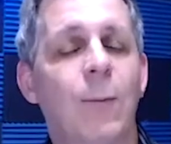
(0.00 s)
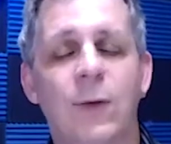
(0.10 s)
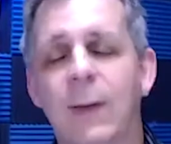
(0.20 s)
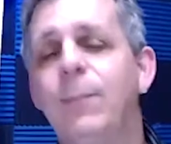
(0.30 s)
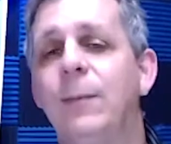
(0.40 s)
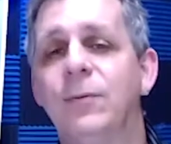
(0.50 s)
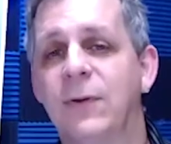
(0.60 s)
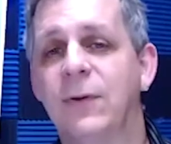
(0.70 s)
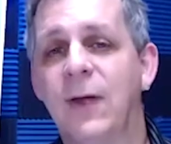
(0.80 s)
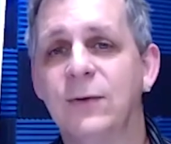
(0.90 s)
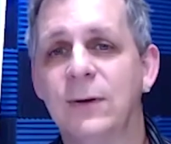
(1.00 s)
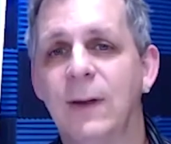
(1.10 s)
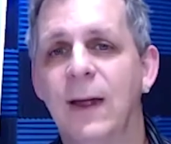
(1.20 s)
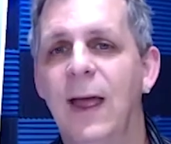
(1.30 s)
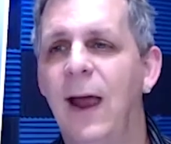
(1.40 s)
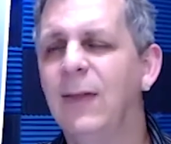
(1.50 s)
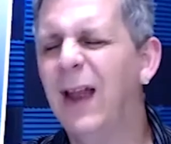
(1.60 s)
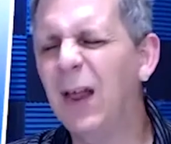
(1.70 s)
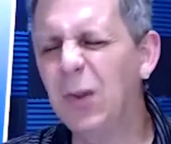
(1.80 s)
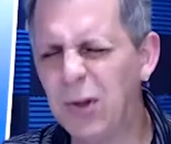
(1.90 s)
that will get people's attention.
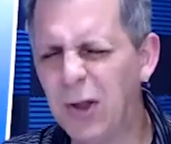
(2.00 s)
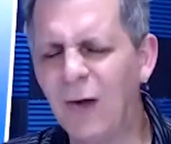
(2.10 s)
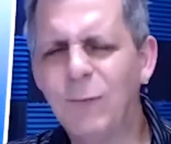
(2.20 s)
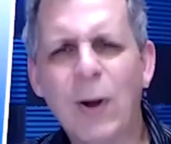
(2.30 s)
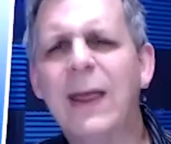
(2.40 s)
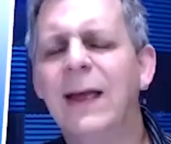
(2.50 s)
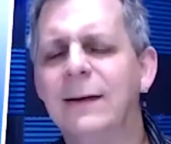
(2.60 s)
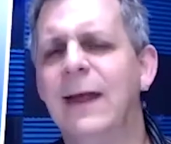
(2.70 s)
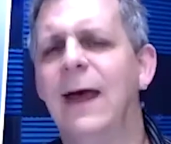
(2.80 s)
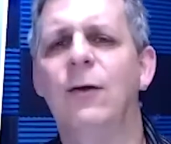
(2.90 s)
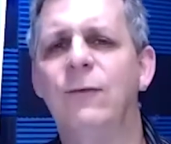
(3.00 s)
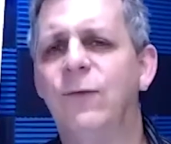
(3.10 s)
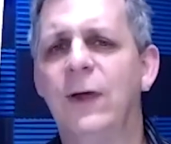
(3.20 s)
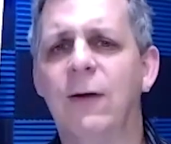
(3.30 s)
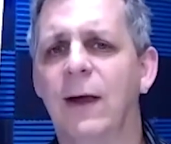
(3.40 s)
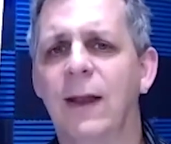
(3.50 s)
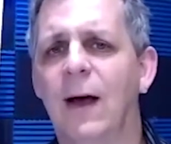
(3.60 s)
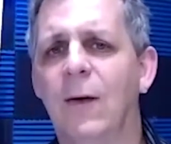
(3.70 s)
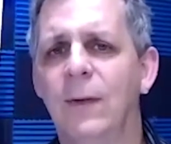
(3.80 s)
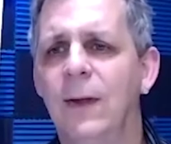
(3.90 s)
And I love breaking it down and figuring
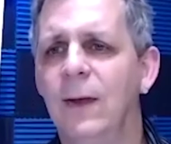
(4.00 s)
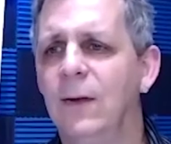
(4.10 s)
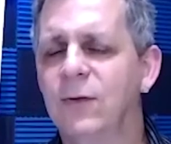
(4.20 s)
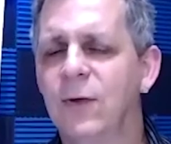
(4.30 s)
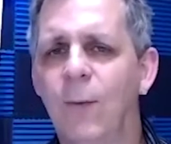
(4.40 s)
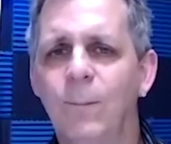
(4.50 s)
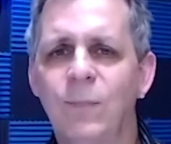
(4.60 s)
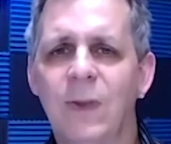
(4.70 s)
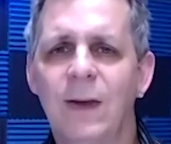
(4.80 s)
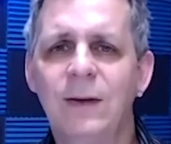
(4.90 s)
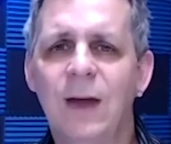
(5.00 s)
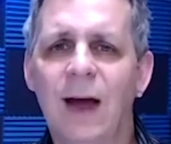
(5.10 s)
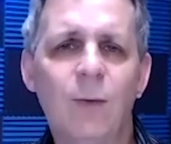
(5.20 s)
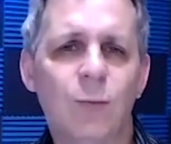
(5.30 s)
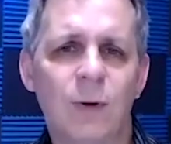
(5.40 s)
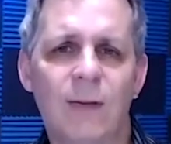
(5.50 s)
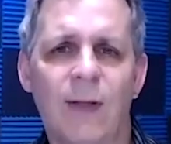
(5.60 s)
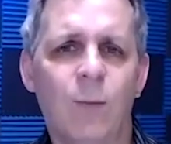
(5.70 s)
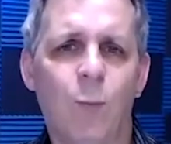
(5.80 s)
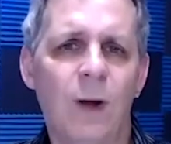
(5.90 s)
it out. So I don't
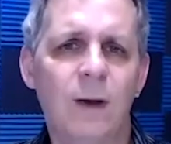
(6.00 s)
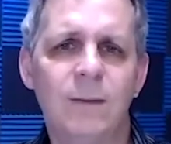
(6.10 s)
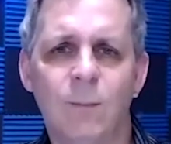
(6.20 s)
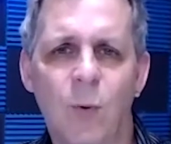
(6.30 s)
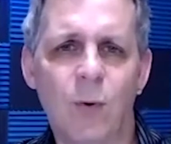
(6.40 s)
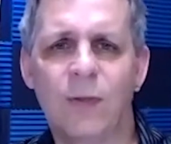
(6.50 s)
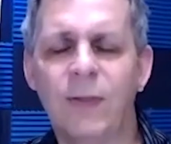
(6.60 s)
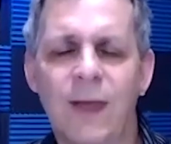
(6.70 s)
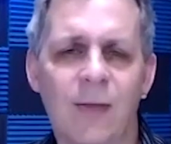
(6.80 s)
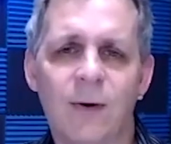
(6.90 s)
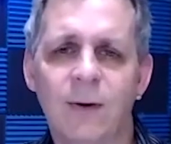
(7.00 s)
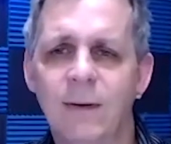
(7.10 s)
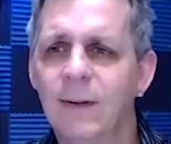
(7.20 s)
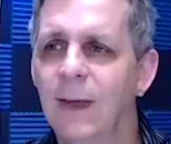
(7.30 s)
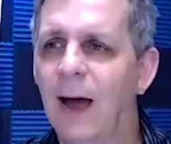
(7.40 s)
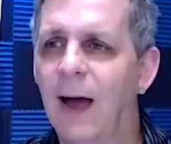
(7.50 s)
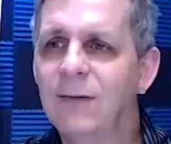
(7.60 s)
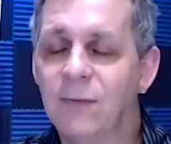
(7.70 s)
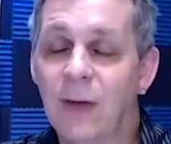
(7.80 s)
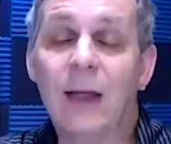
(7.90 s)
really like one more than the other.
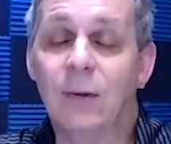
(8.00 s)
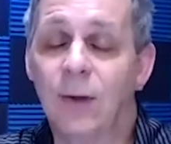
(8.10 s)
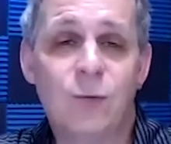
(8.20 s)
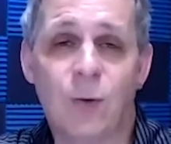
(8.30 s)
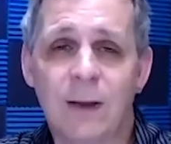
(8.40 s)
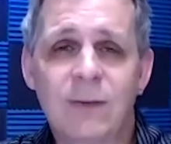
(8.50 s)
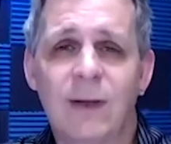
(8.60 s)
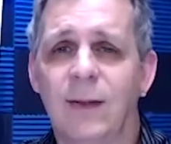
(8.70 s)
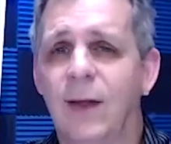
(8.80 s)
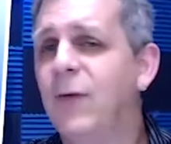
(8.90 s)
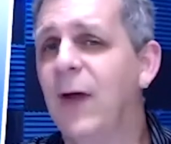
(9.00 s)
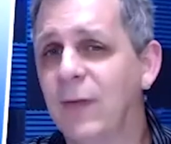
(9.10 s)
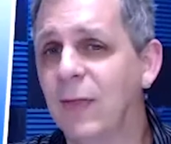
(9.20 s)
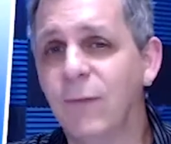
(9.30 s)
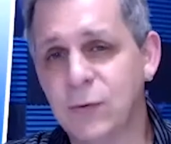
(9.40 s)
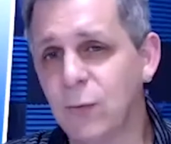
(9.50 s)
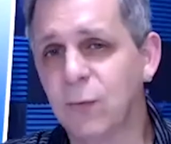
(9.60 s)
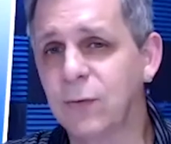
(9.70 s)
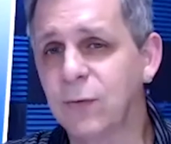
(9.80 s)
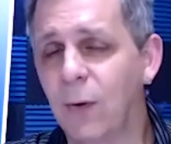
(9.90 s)
I just I love directing. I love having the
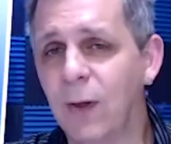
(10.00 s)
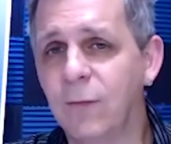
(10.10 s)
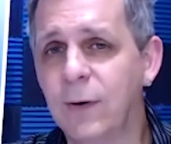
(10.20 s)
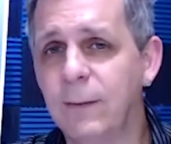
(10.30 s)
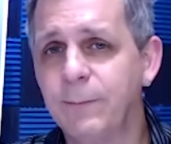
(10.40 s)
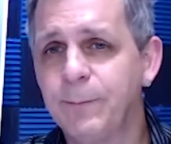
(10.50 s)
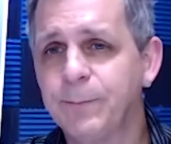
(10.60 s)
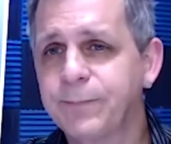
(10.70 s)
visual control over it,